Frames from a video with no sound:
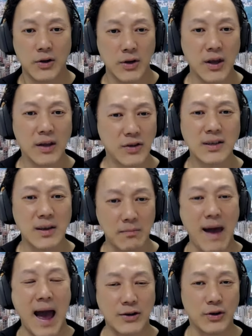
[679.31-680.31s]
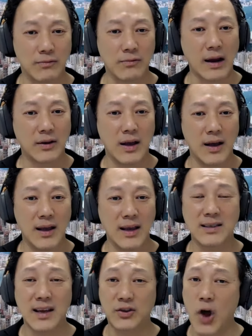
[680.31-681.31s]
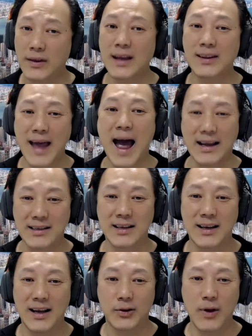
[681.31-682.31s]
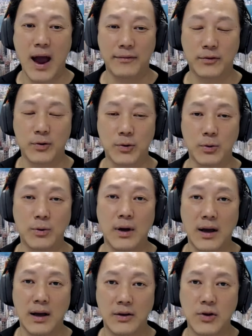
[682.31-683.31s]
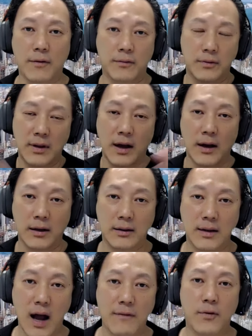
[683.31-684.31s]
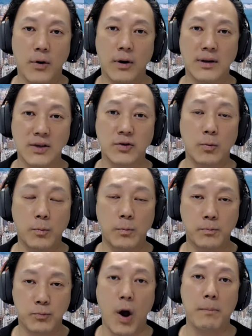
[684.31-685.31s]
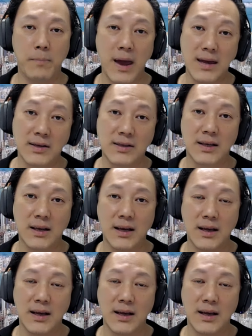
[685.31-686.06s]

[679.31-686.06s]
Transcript: You can just imagine, right? It's a daunting task to have to sort of uh, cover such a broad base